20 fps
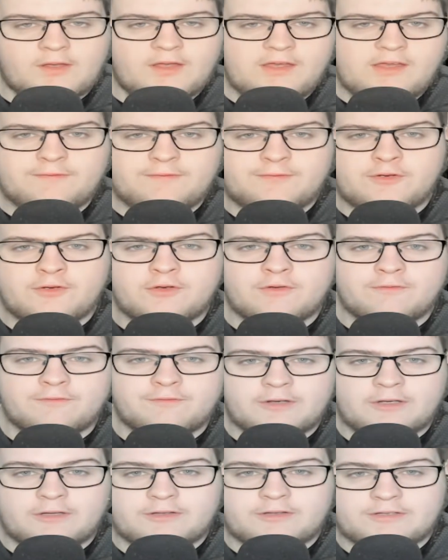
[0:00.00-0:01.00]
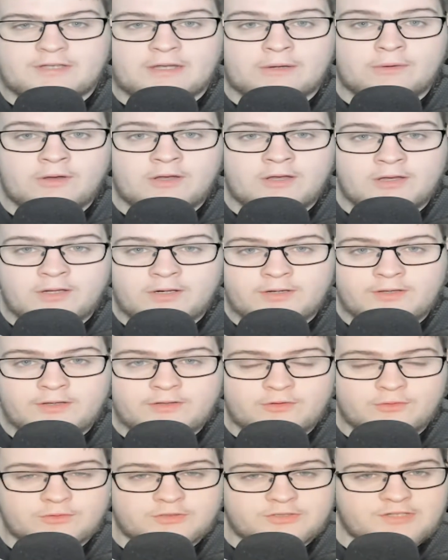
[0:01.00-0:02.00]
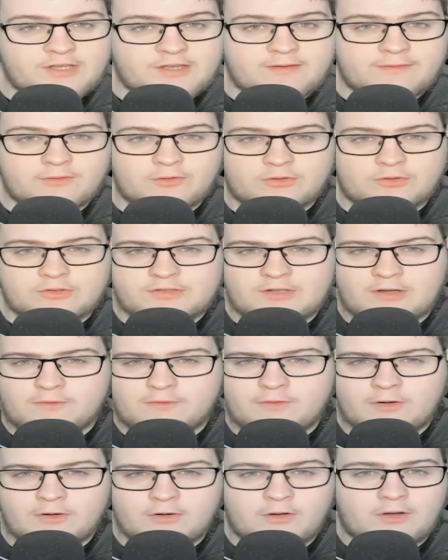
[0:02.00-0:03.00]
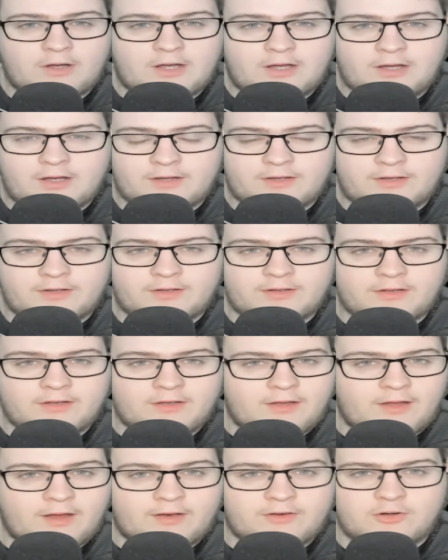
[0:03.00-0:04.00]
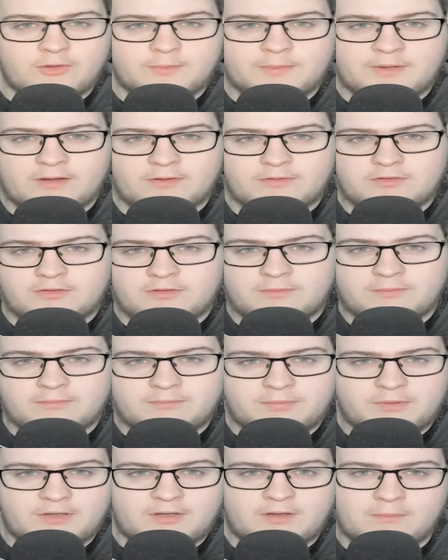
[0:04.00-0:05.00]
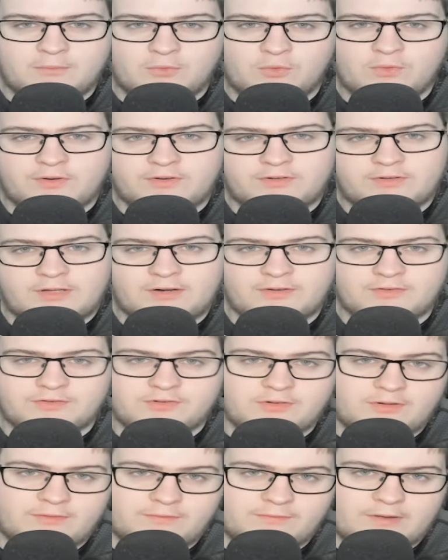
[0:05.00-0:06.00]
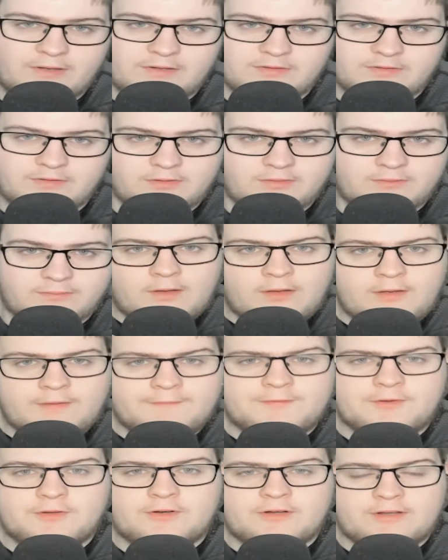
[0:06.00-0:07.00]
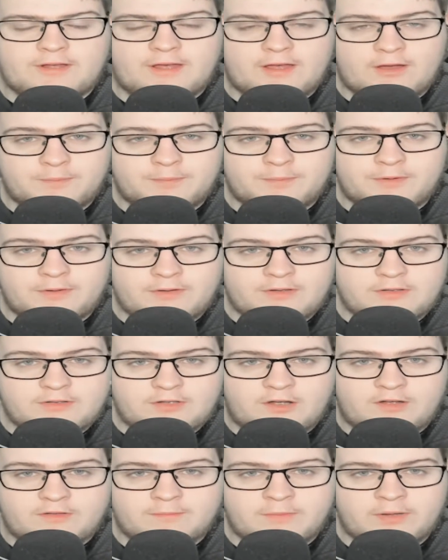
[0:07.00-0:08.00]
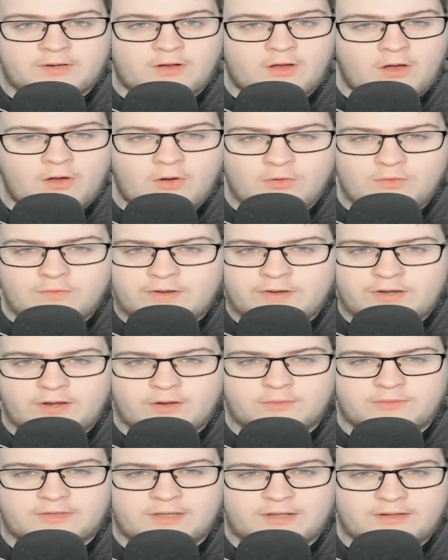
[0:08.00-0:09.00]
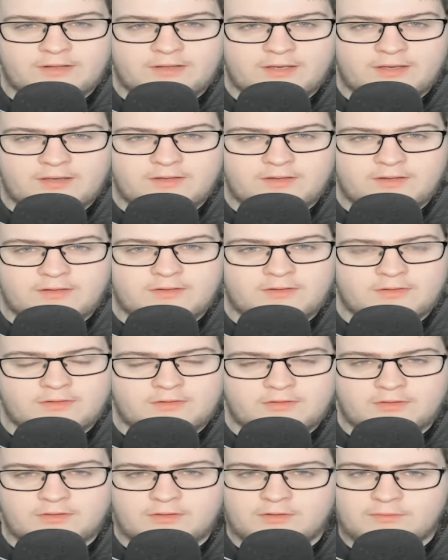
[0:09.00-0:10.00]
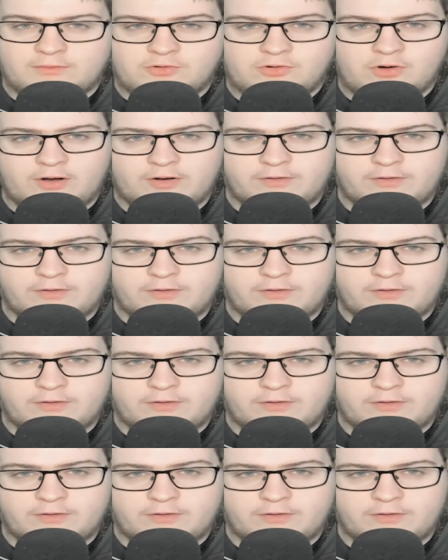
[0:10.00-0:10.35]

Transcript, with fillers: If you can figure this out early, you'll save yourself a lot of heartache and you'll be able to be a more intelligent investor. If you need help in this, I've made a whole video dedicated to trying to